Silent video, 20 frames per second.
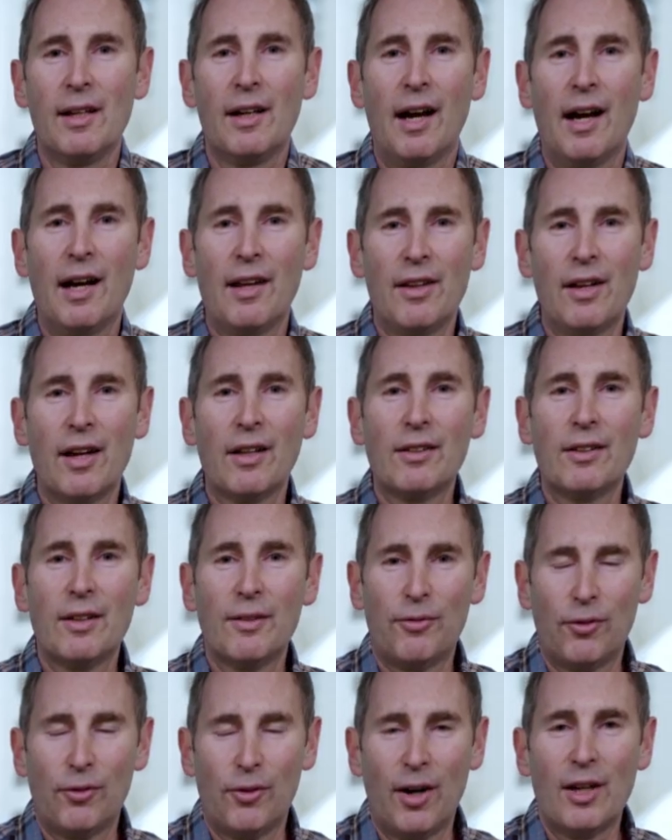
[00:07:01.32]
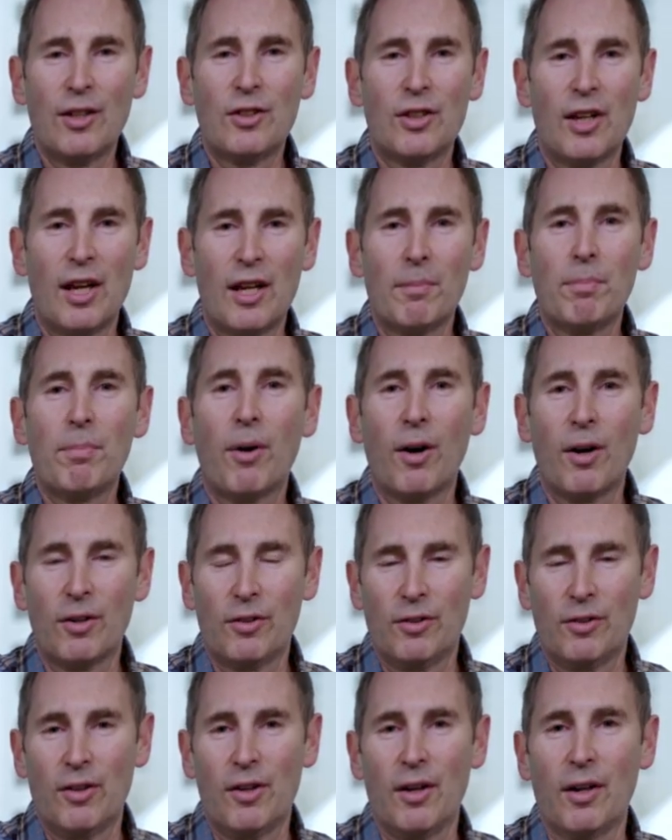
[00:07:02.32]
on the undifferentiated
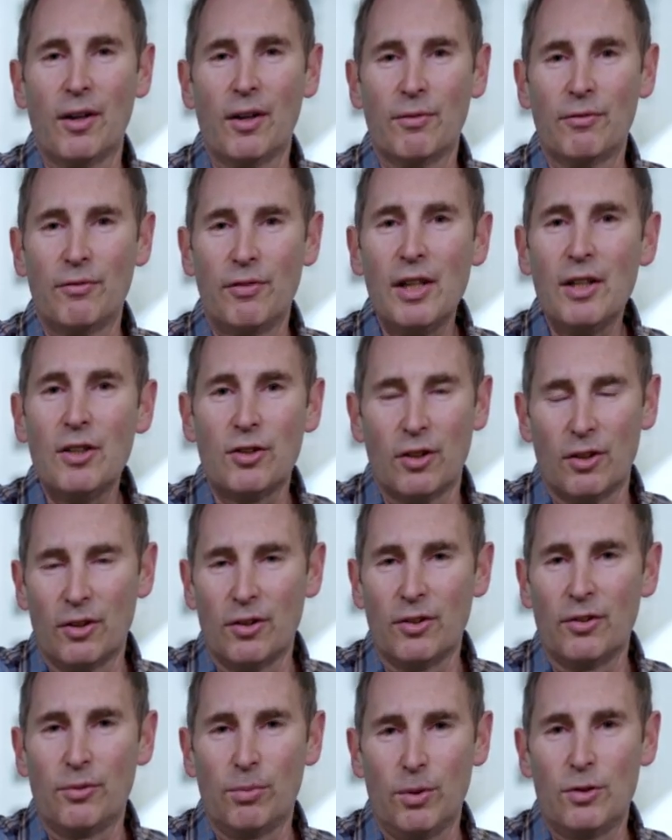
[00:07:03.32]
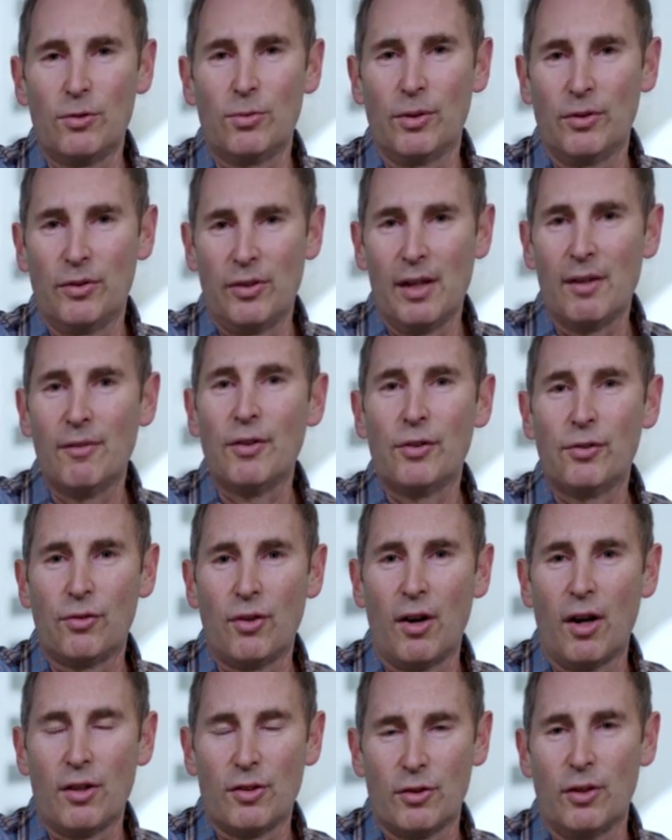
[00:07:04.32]
parts of their features, which was the
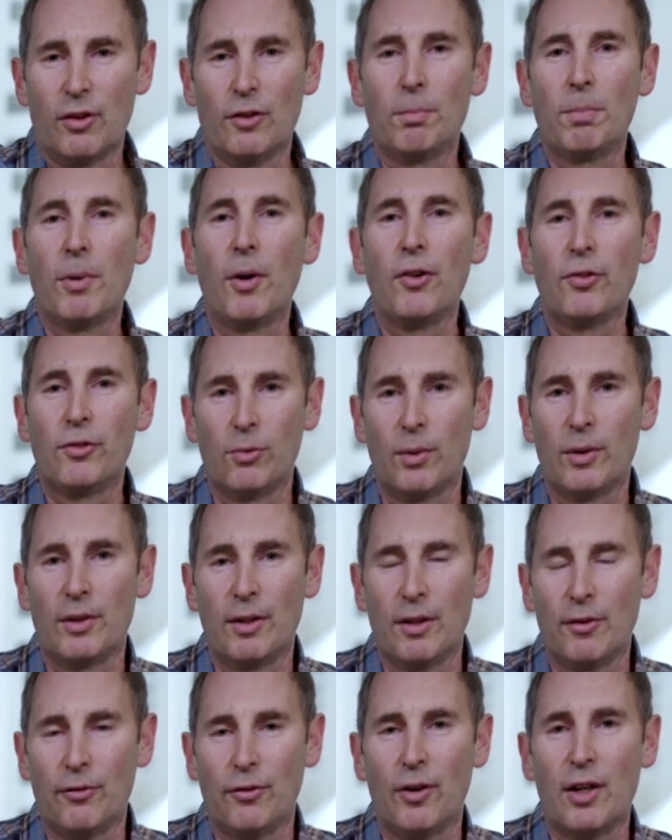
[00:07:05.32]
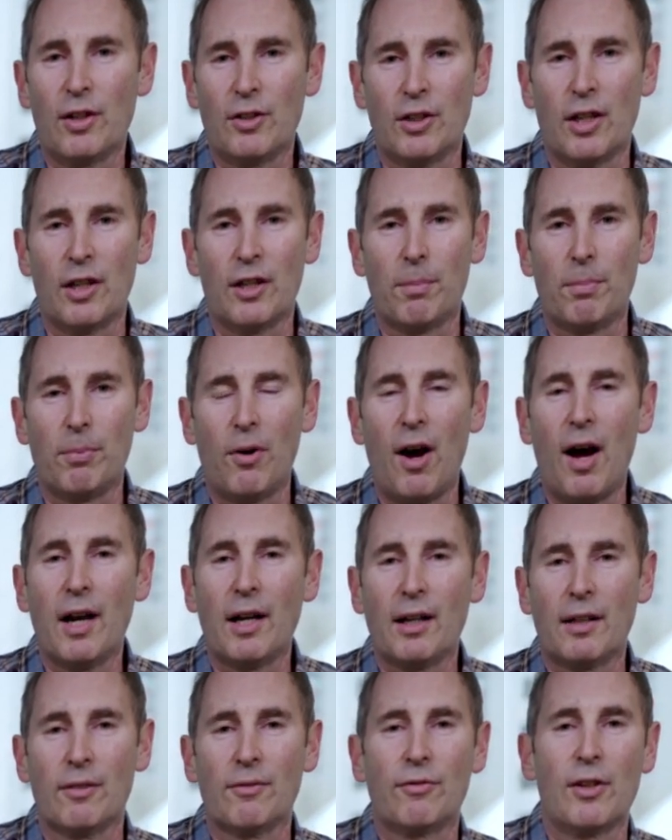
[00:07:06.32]
infrastructure, as opposed to what differentiated the
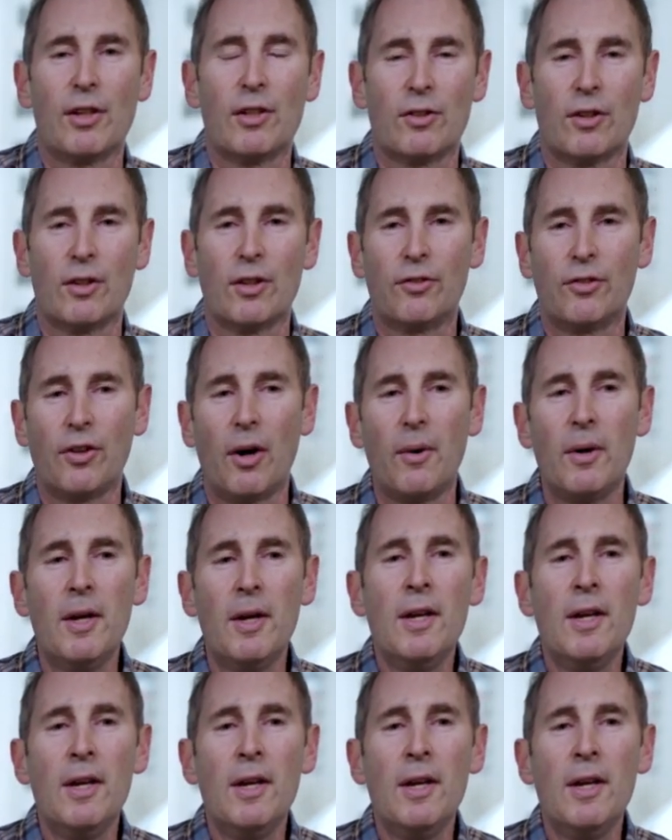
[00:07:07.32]
product and feature. And so